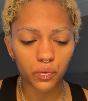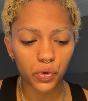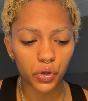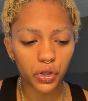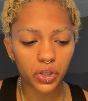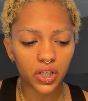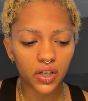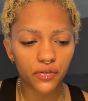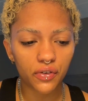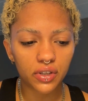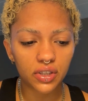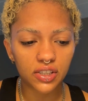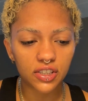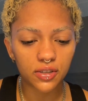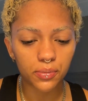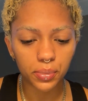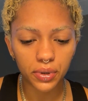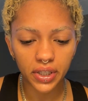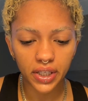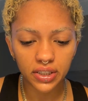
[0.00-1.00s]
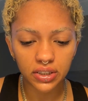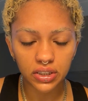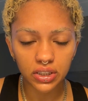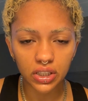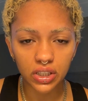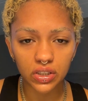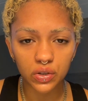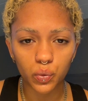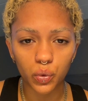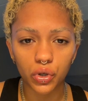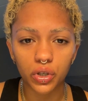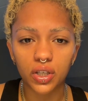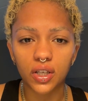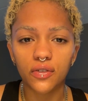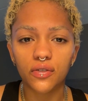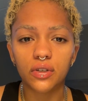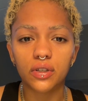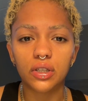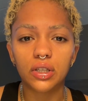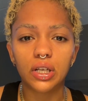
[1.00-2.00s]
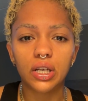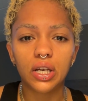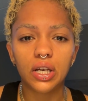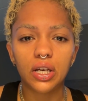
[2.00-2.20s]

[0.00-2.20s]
We are given these blessings. We're given